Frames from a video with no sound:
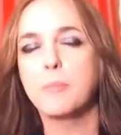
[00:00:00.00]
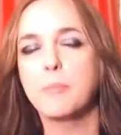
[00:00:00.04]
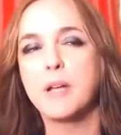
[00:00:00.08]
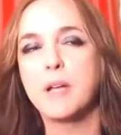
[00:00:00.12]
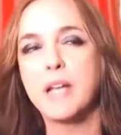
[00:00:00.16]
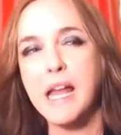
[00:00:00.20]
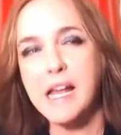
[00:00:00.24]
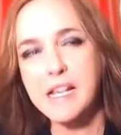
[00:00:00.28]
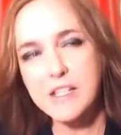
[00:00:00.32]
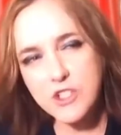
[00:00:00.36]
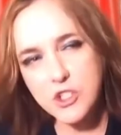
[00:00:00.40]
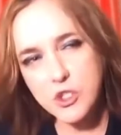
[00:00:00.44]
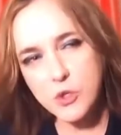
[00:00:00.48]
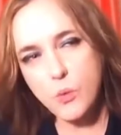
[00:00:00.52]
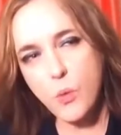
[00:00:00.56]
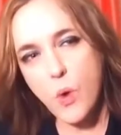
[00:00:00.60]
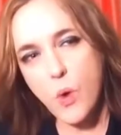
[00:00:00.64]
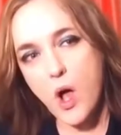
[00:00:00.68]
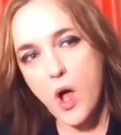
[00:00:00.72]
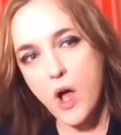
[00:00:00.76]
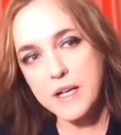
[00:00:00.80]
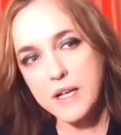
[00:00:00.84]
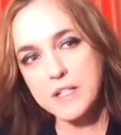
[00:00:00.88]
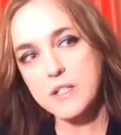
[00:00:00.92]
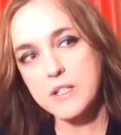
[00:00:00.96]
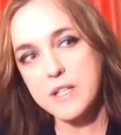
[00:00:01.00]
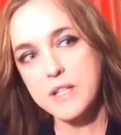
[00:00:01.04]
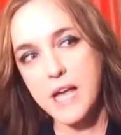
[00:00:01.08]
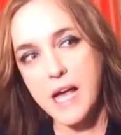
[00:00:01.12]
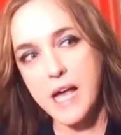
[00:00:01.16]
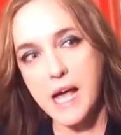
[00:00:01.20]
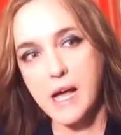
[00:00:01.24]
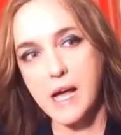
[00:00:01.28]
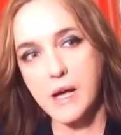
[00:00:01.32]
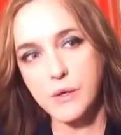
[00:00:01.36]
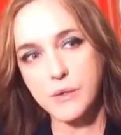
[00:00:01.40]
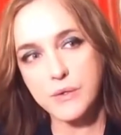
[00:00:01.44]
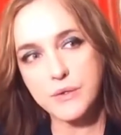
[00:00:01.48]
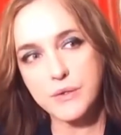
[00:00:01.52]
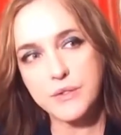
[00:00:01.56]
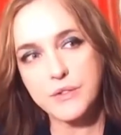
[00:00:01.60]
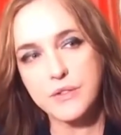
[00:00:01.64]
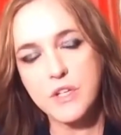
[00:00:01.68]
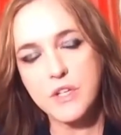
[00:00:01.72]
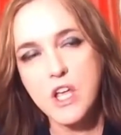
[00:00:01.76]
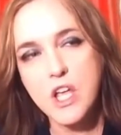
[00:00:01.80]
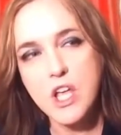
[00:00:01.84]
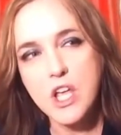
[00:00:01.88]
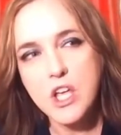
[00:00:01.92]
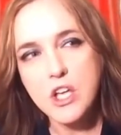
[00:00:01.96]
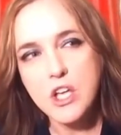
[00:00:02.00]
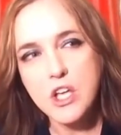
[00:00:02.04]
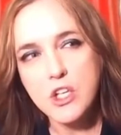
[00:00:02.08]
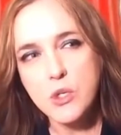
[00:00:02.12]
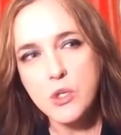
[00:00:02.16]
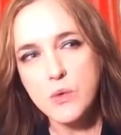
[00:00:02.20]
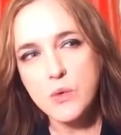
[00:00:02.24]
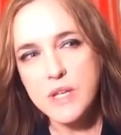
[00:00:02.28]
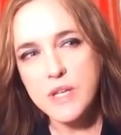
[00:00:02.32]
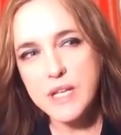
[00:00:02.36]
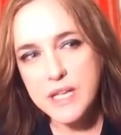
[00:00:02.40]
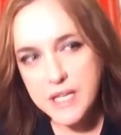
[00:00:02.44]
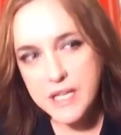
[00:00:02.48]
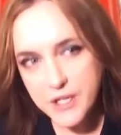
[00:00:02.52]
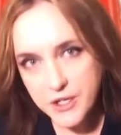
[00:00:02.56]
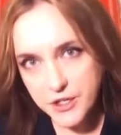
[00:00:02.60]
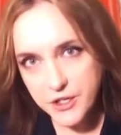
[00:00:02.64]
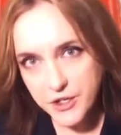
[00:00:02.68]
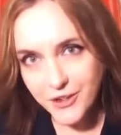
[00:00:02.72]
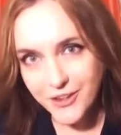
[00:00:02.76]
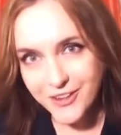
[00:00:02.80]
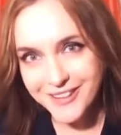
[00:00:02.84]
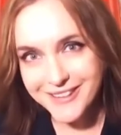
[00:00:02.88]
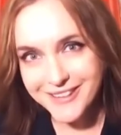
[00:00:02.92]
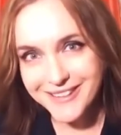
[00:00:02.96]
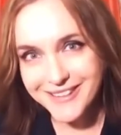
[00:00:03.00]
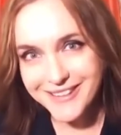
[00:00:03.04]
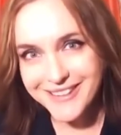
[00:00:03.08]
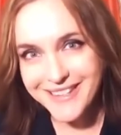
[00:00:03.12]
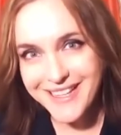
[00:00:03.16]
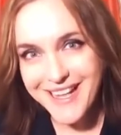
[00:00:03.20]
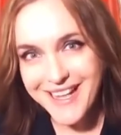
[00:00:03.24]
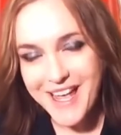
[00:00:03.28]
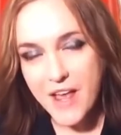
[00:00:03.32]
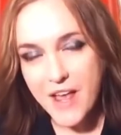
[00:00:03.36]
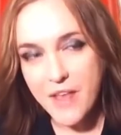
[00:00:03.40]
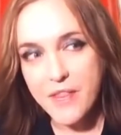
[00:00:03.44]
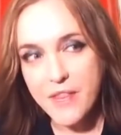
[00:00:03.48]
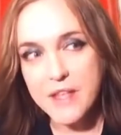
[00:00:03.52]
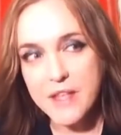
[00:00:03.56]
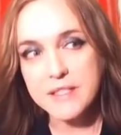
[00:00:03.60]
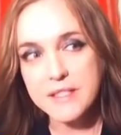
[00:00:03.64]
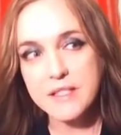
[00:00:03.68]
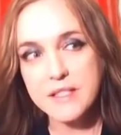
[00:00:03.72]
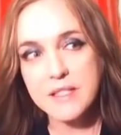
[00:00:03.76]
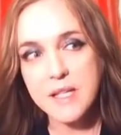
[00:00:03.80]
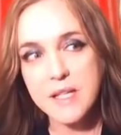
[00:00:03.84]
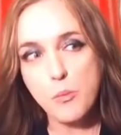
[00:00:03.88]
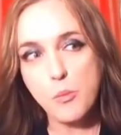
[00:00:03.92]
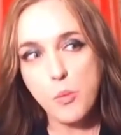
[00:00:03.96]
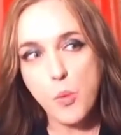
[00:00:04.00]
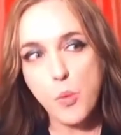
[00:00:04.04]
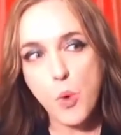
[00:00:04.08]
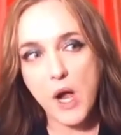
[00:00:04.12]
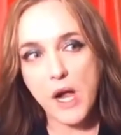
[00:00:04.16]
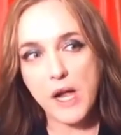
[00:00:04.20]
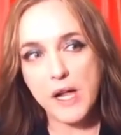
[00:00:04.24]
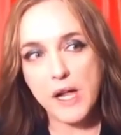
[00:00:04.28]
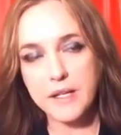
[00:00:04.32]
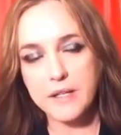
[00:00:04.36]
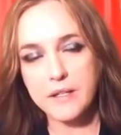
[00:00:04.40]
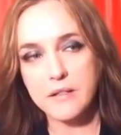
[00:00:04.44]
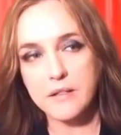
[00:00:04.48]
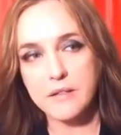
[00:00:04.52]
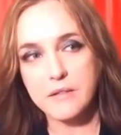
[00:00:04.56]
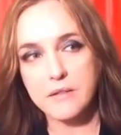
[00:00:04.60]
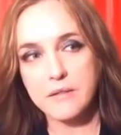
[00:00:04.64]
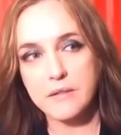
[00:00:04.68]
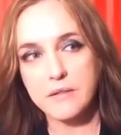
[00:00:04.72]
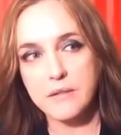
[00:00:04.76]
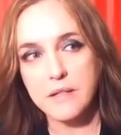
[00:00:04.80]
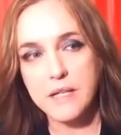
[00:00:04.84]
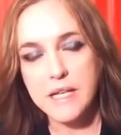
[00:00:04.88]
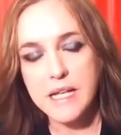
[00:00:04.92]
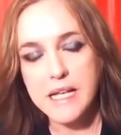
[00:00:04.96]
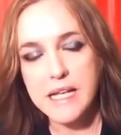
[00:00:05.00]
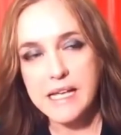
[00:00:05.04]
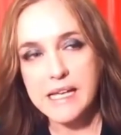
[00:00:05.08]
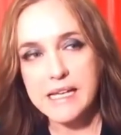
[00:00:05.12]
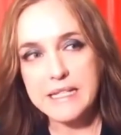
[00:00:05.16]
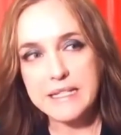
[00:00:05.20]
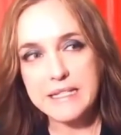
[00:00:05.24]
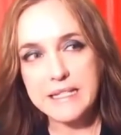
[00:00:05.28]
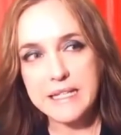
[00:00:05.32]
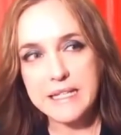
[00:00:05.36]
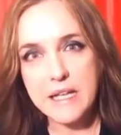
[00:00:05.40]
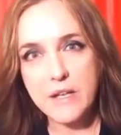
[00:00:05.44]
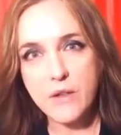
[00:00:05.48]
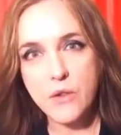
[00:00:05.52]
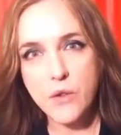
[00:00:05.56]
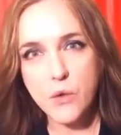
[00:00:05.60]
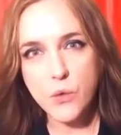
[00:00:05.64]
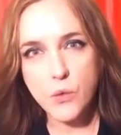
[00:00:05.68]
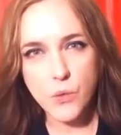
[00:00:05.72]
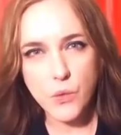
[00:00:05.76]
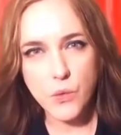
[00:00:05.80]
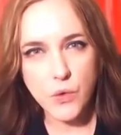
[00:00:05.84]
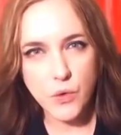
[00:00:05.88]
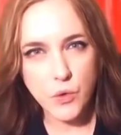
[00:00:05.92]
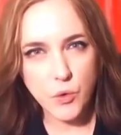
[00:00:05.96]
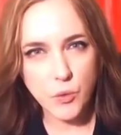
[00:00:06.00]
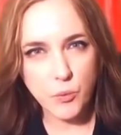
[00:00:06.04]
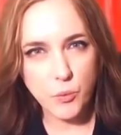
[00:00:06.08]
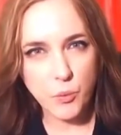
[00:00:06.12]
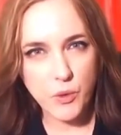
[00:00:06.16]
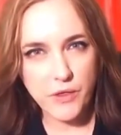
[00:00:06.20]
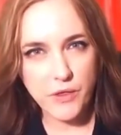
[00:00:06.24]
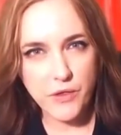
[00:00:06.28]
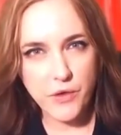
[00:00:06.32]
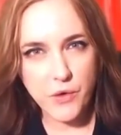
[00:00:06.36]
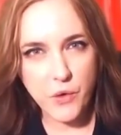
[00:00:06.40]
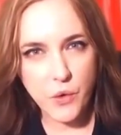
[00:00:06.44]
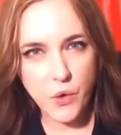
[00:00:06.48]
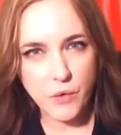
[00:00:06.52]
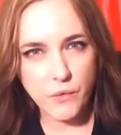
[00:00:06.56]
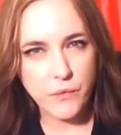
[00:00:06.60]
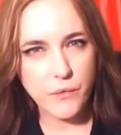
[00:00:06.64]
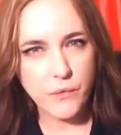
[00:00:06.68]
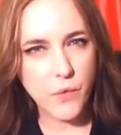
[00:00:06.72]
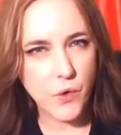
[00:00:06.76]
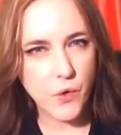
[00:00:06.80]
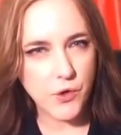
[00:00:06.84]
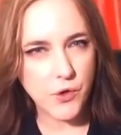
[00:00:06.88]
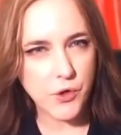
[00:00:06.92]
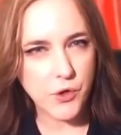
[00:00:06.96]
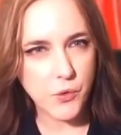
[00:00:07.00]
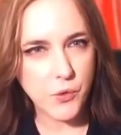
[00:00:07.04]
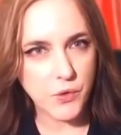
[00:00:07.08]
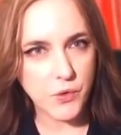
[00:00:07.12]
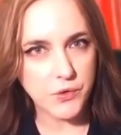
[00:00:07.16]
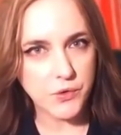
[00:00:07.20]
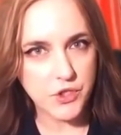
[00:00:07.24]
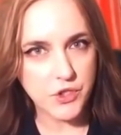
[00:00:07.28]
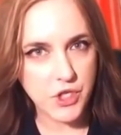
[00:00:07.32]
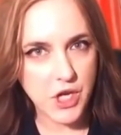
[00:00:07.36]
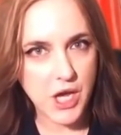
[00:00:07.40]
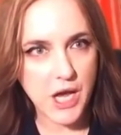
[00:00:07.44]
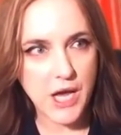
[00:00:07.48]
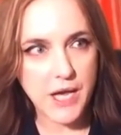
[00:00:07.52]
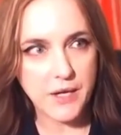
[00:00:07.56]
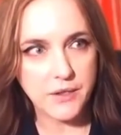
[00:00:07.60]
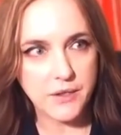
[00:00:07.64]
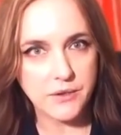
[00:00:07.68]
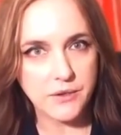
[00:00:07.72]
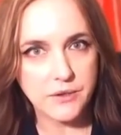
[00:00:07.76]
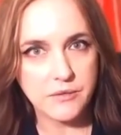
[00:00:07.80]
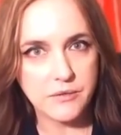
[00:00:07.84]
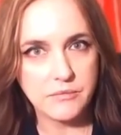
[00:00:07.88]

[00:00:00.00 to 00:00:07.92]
But as you walk into the house, you hear that someone is in the room with your 4-year-old child.